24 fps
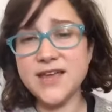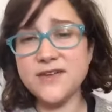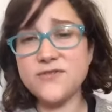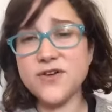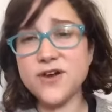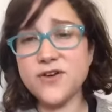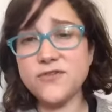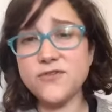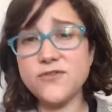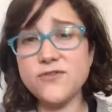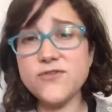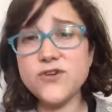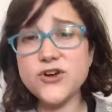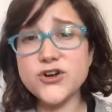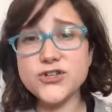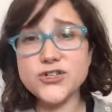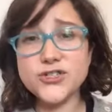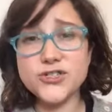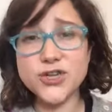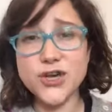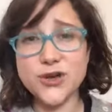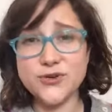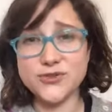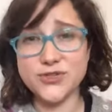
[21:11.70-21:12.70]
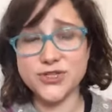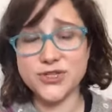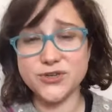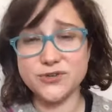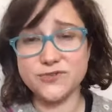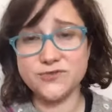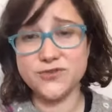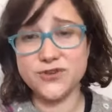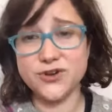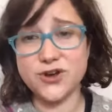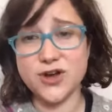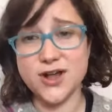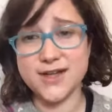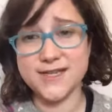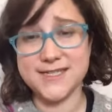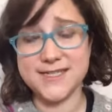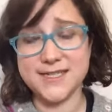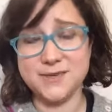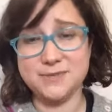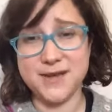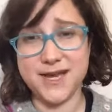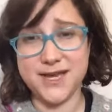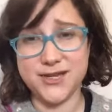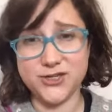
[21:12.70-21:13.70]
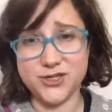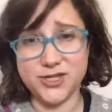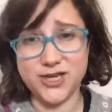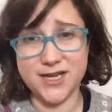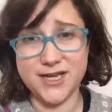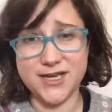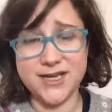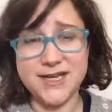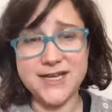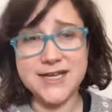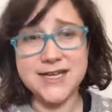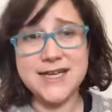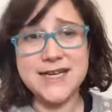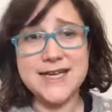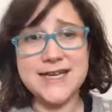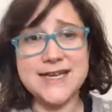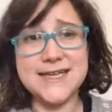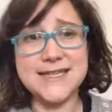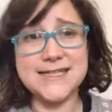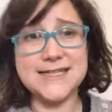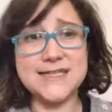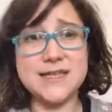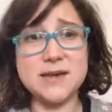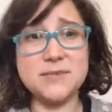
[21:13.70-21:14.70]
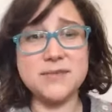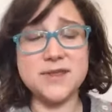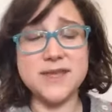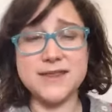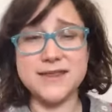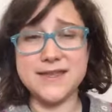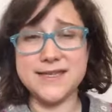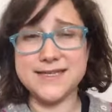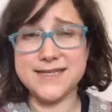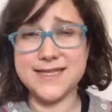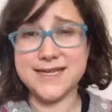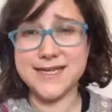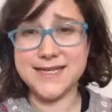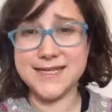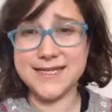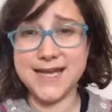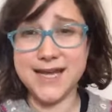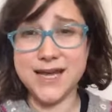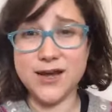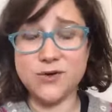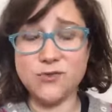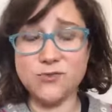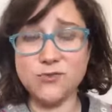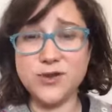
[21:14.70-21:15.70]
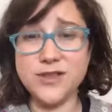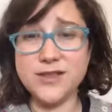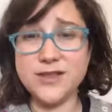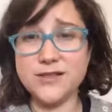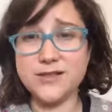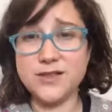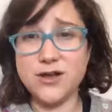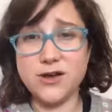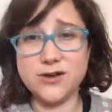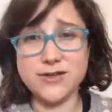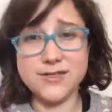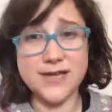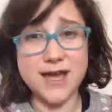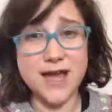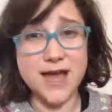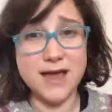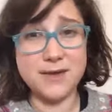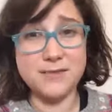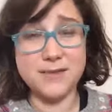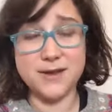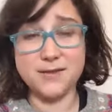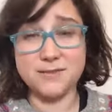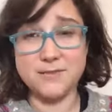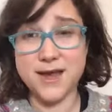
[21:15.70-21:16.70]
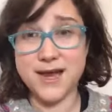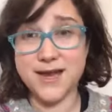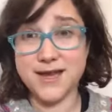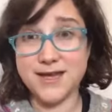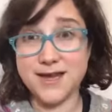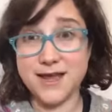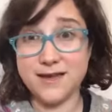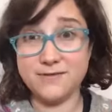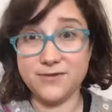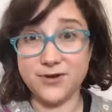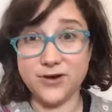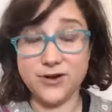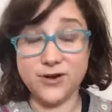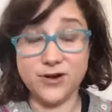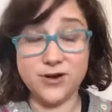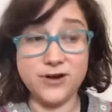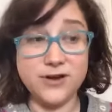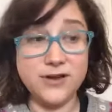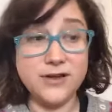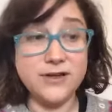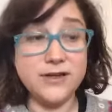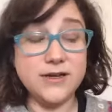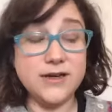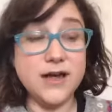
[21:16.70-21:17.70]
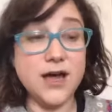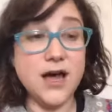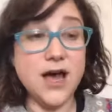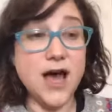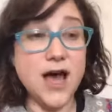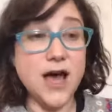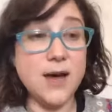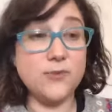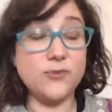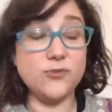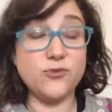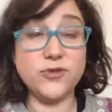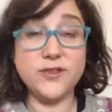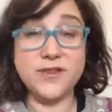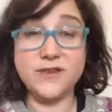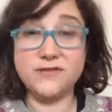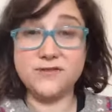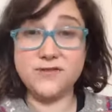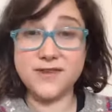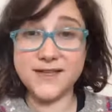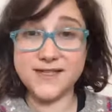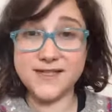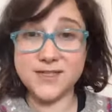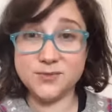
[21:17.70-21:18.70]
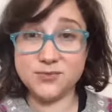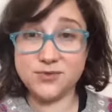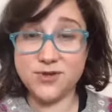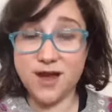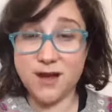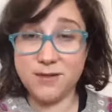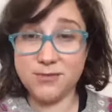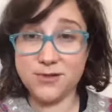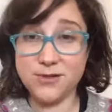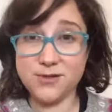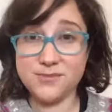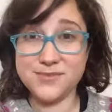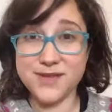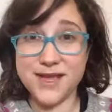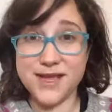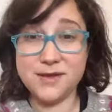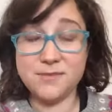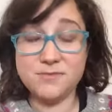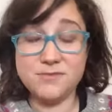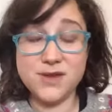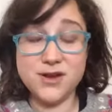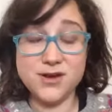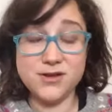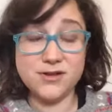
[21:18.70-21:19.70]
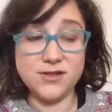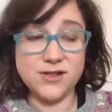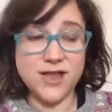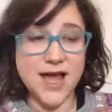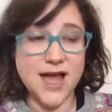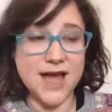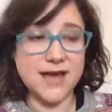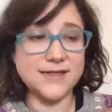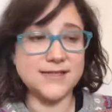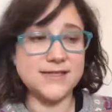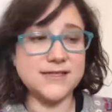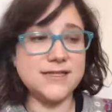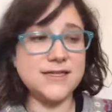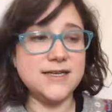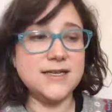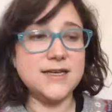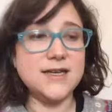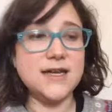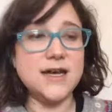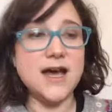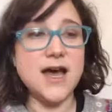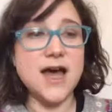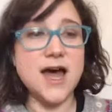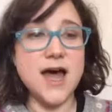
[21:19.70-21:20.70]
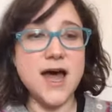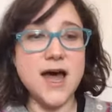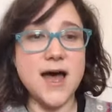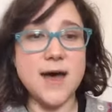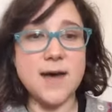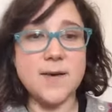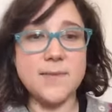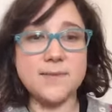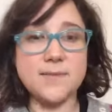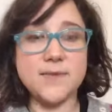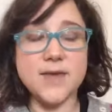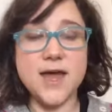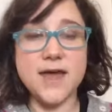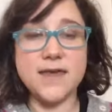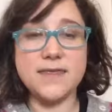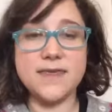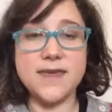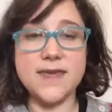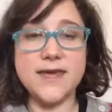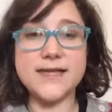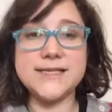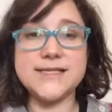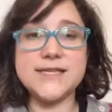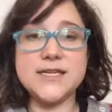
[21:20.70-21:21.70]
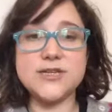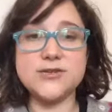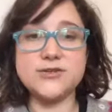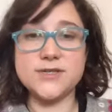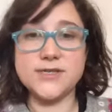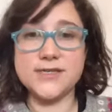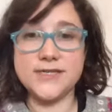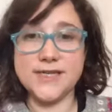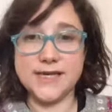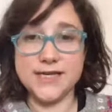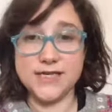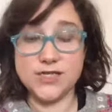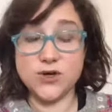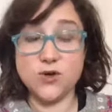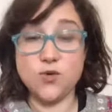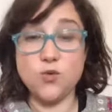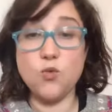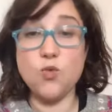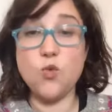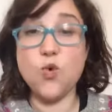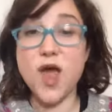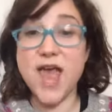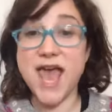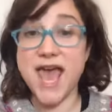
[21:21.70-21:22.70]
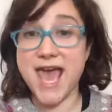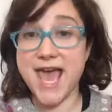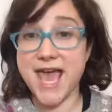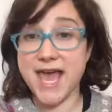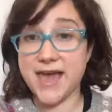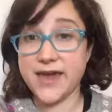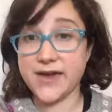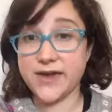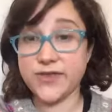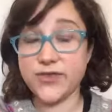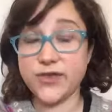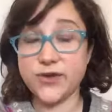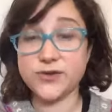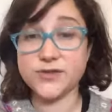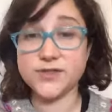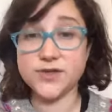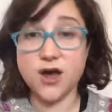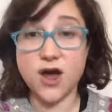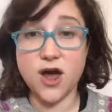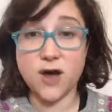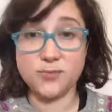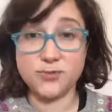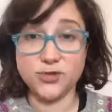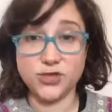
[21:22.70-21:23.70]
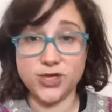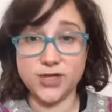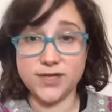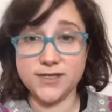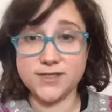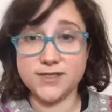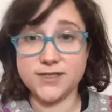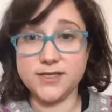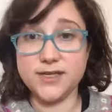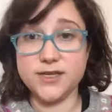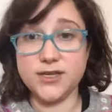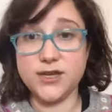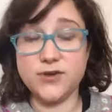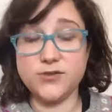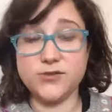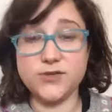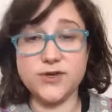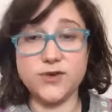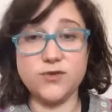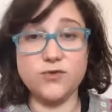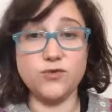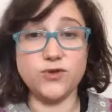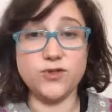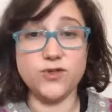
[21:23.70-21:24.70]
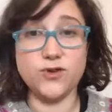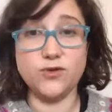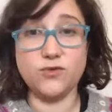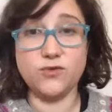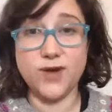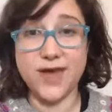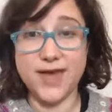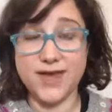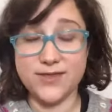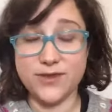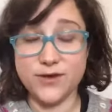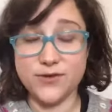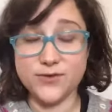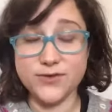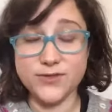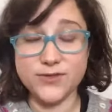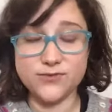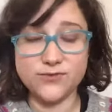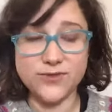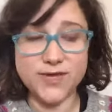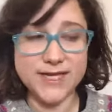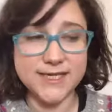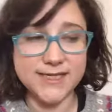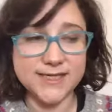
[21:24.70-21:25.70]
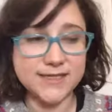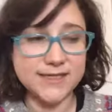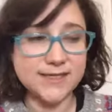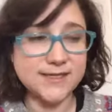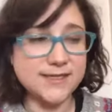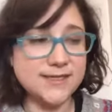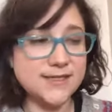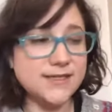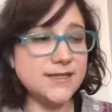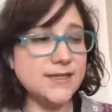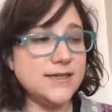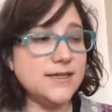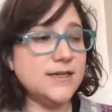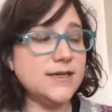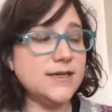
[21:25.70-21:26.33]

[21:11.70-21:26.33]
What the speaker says: our first go-to for constipation is something that's going to take a really long time and might never really fix the problem, like Miralax, I think it's interesting to weigh those options, you know, to weigh those risks.